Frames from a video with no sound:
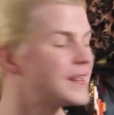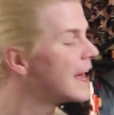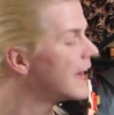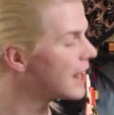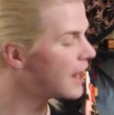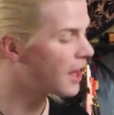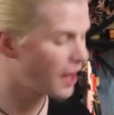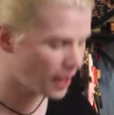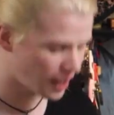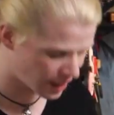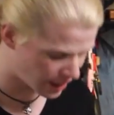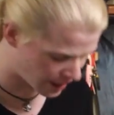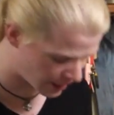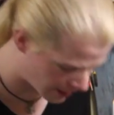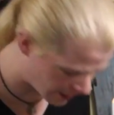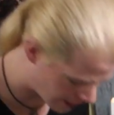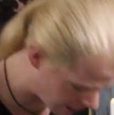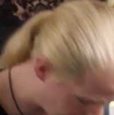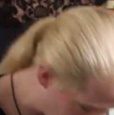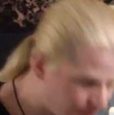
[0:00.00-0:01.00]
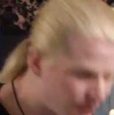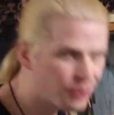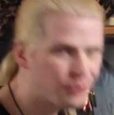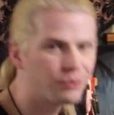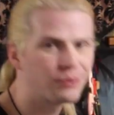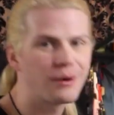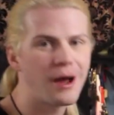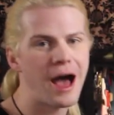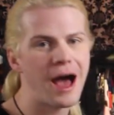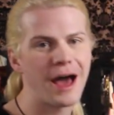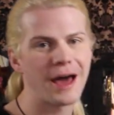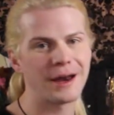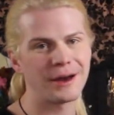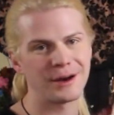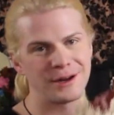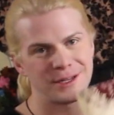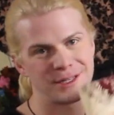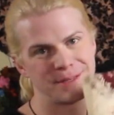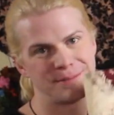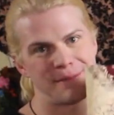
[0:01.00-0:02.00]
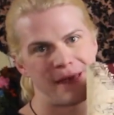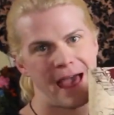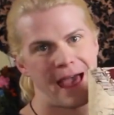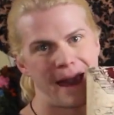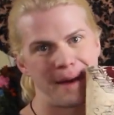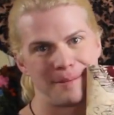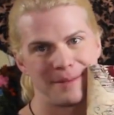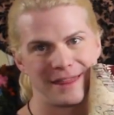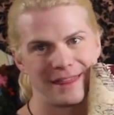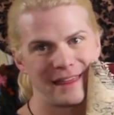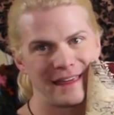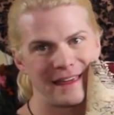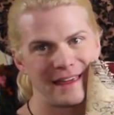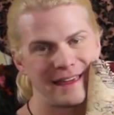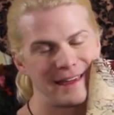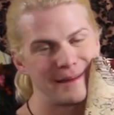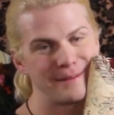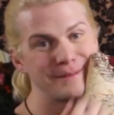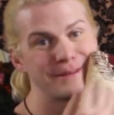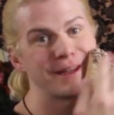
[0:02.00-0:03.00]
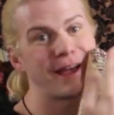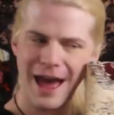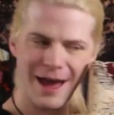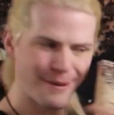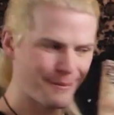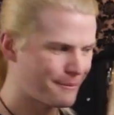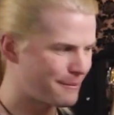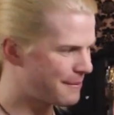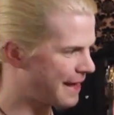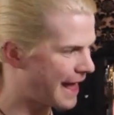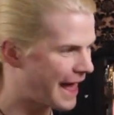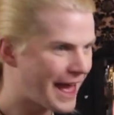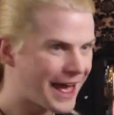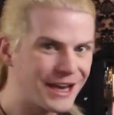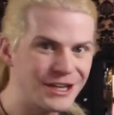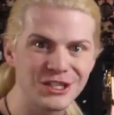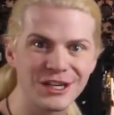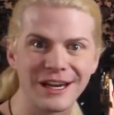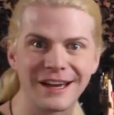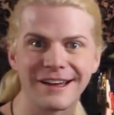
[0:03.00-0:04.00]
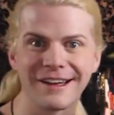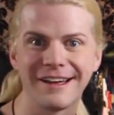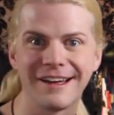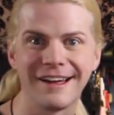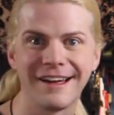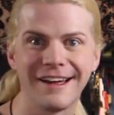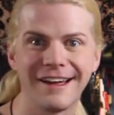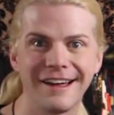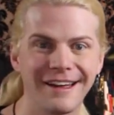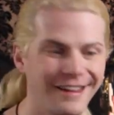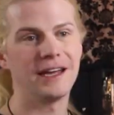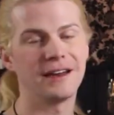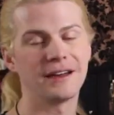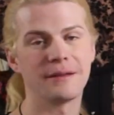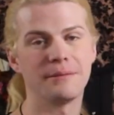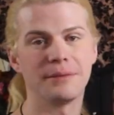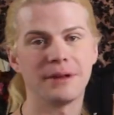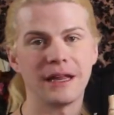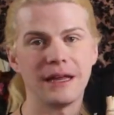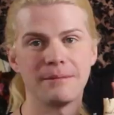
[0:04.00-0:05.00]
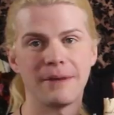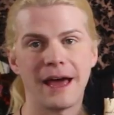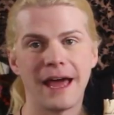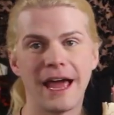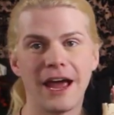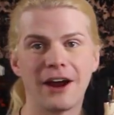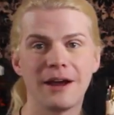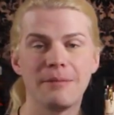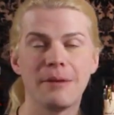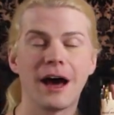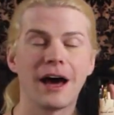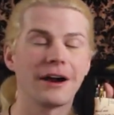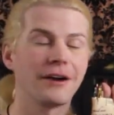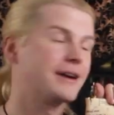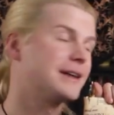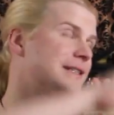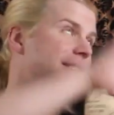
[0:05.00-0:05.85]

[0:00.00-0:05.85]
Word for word: that are Marauder's Map themed. How magical! It'll complete my Harry Potter